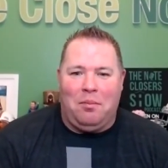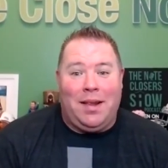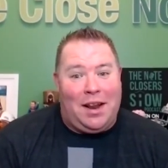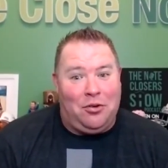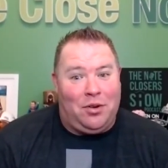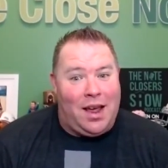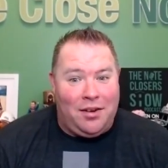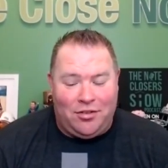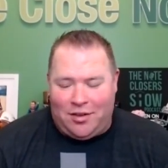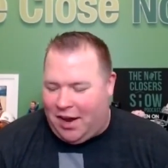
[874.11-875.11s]
But that's okay;
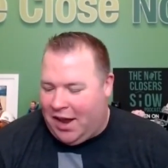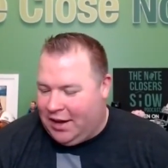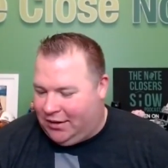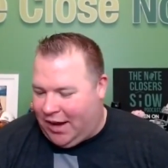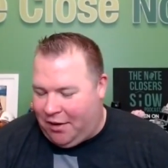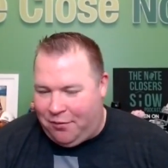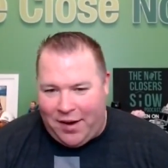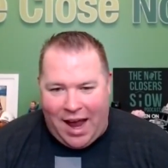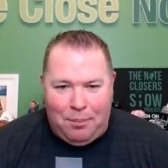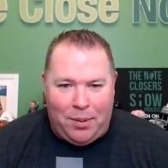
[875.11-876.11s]
they're safe and
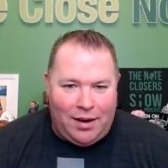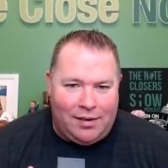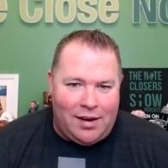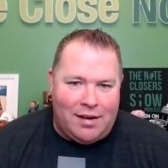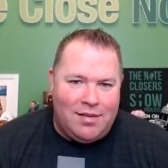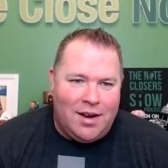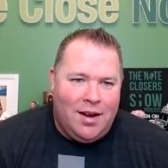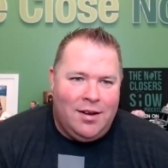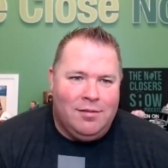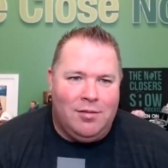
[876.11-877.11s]
happy, and, and
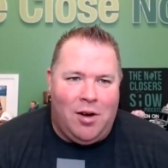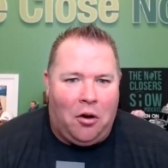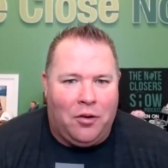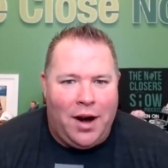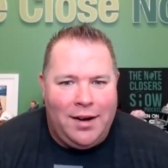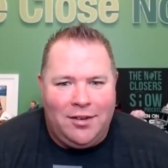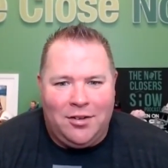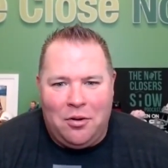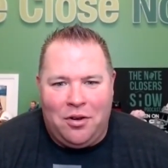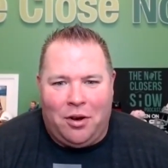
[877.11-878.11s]
all right is
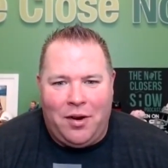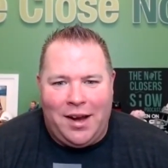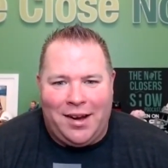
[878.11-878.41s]
is all right.